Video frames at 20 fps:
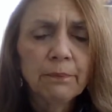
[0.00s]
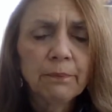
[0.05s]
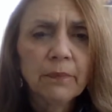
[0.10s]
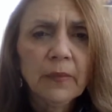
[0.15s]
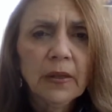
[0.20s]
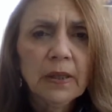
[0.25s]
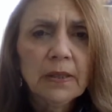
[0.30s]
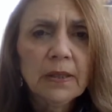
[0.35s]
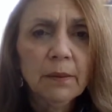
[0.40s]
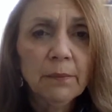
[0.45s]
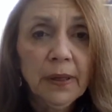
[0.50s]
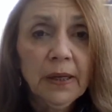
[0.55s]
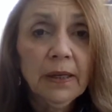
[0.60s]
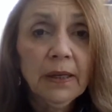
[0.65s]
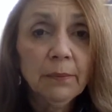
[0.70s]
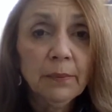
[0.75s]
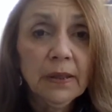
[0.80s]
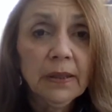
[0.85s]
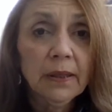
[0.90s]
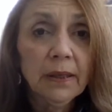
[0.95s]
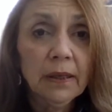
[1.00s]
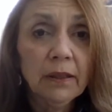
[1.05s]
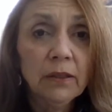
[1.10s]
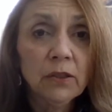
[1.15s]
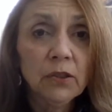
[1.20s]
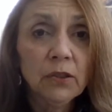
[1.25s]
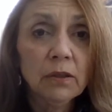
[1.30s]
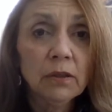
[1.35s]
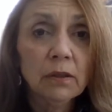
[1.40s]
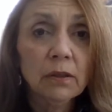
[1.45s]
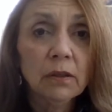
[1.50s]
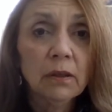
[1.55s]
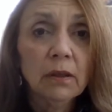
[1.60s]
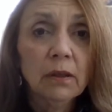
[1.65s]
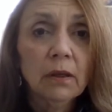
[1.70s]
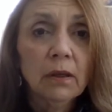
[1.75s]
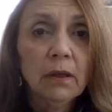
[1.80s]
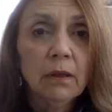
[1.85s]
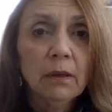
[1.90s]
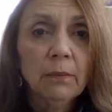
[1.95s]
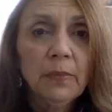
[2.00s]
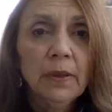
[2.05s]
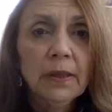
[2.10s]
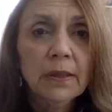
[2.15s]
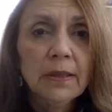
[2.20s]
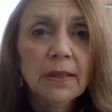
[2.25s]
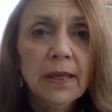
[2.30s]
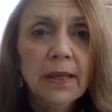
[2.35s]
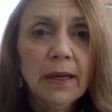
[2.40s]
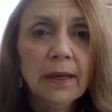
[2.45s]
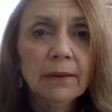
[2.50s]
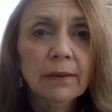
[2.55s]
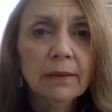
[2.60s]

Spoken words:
some pain medication, because that